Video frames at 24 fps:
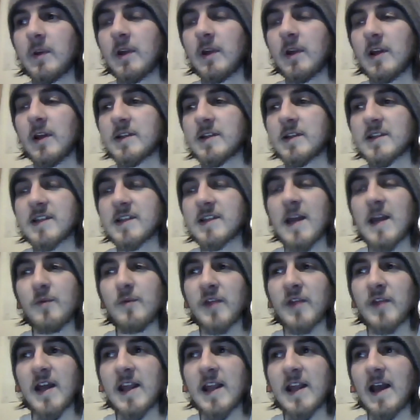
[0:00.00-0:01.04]
it's the same
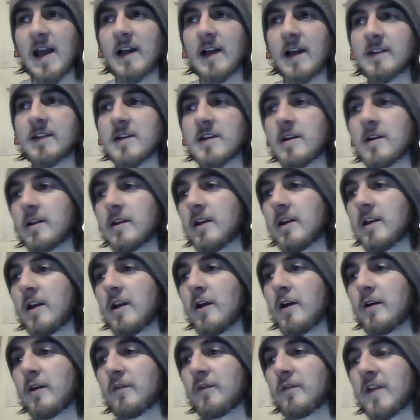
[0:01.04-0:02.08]
with any actor, you
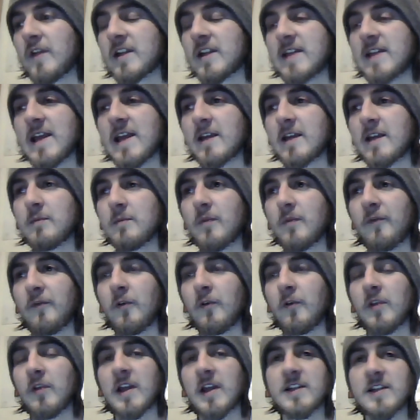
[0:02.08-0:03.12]
know, if they're taken
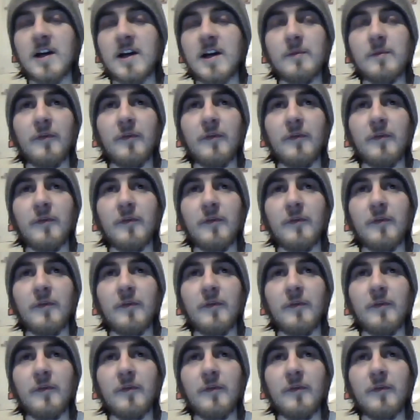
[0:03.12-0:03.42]
before their time,